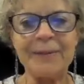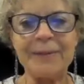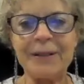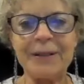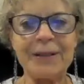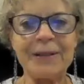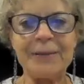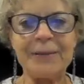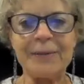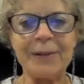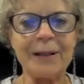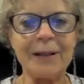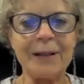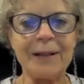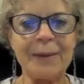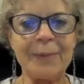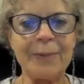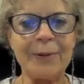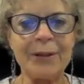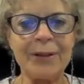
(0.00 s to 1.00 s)
just
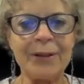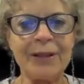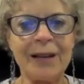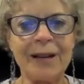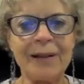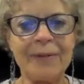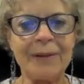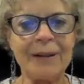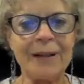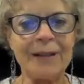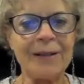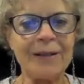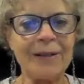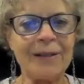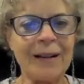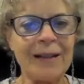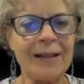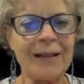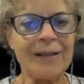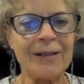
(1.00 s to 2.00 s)
really appreciate what you
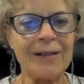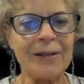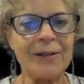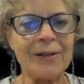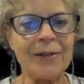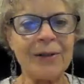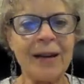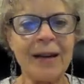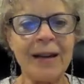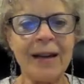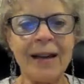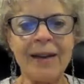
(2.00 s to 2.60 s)
guys do.